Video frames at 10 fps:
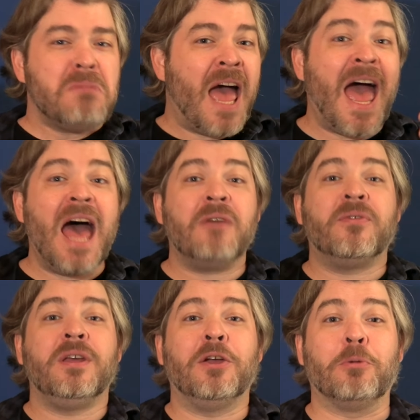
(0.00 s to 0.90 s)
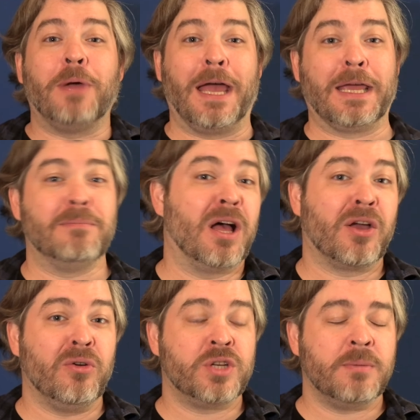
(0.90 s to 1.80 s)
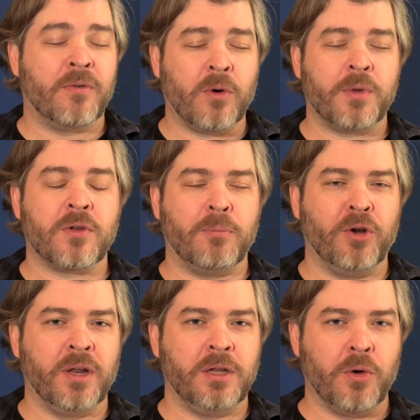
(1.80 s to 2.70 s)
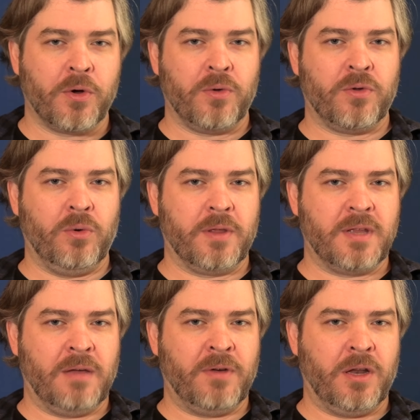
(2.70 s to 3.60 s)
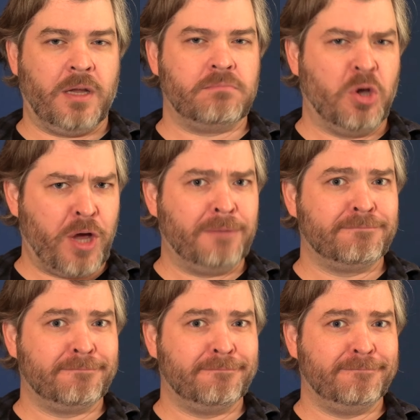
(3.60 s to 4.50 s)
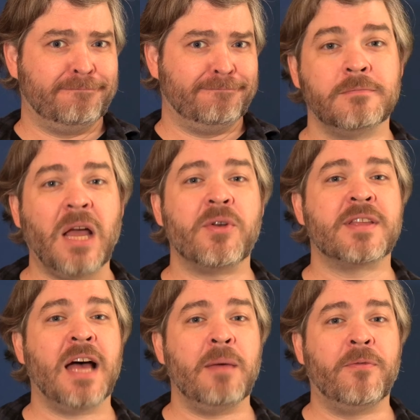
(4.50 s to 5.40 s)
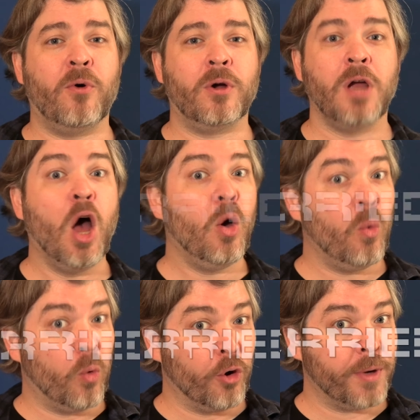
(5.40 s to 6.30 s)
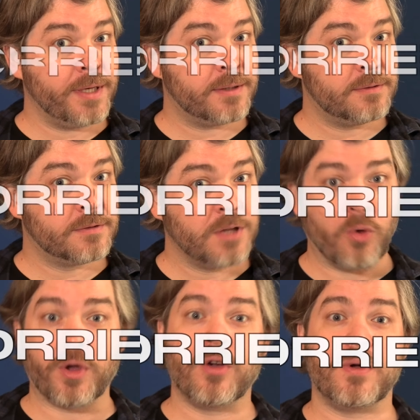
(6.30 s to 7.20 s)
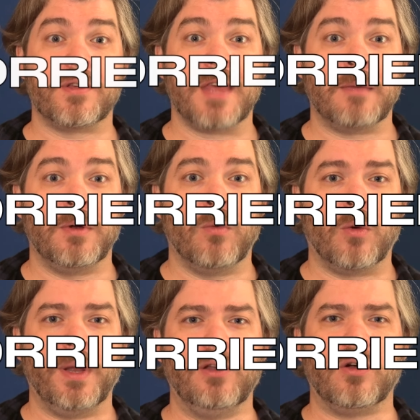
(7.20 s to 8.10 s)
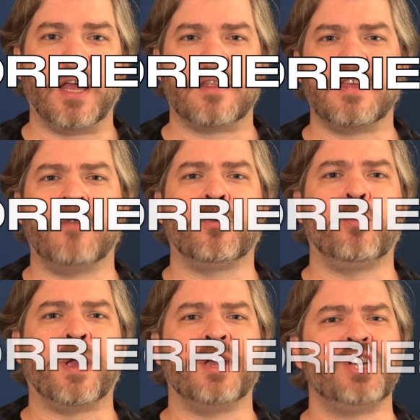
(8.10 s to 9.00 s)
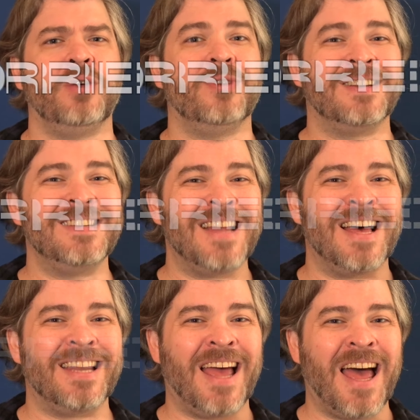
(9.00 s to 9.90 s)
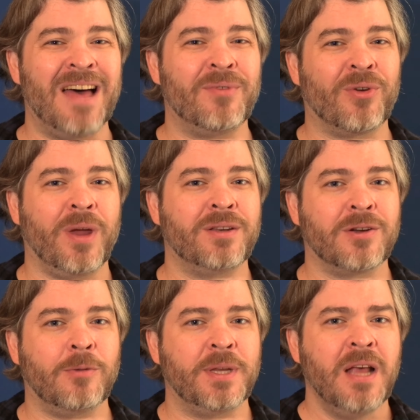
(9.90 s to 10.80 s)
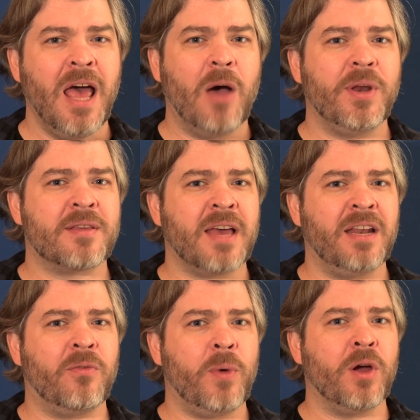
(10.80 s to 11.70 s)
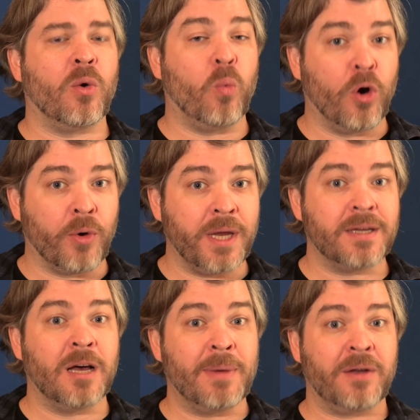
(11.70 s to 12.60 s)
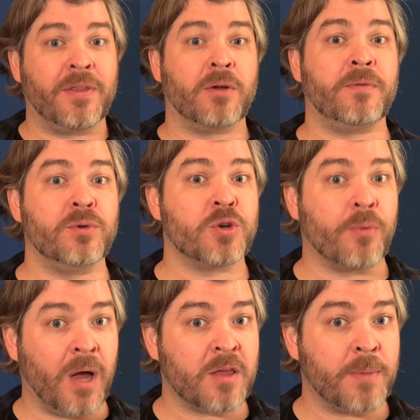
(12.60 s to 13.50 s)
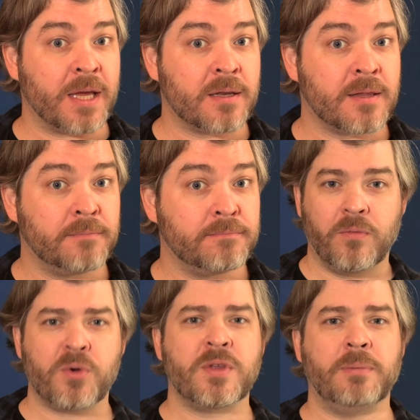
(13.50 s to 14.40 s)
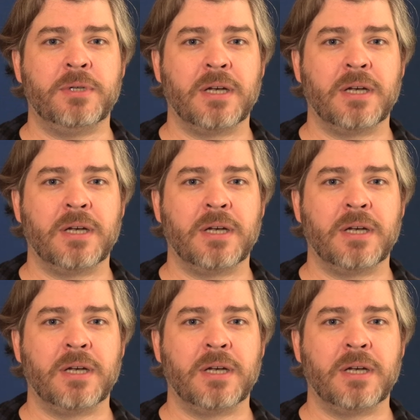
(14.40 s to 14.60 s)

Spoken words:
half a year back in Makauchi before we start putting Yokozuna stuff on him, okay? Now it's time for Worried, a recurring segment where we look at several rikishi who did not have a great tournament, and we decide if we are worried about their future prospects. First up,